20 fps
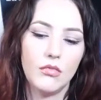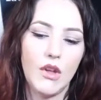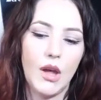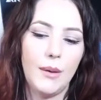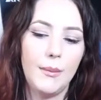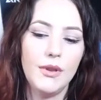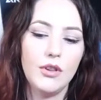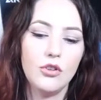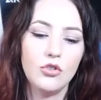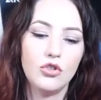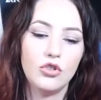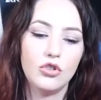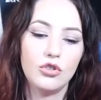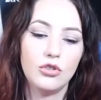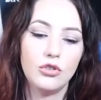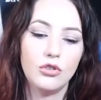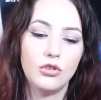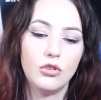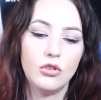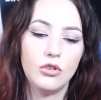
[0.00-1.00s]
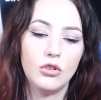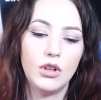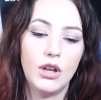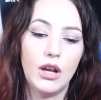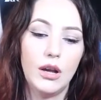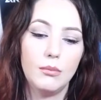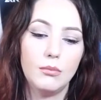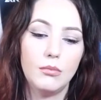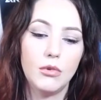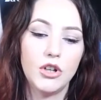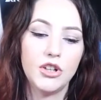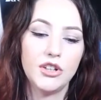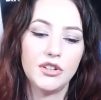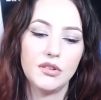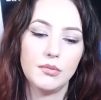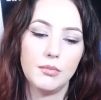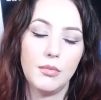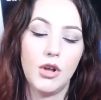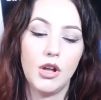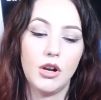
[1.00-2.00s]
I mean, sure,
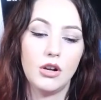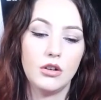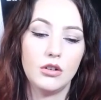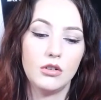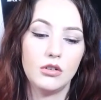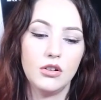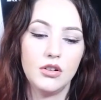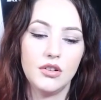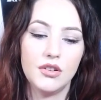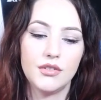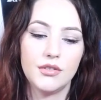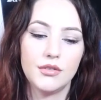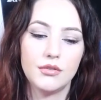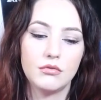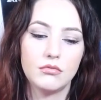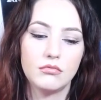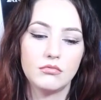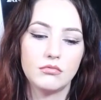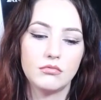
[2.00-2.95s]
numbers matters.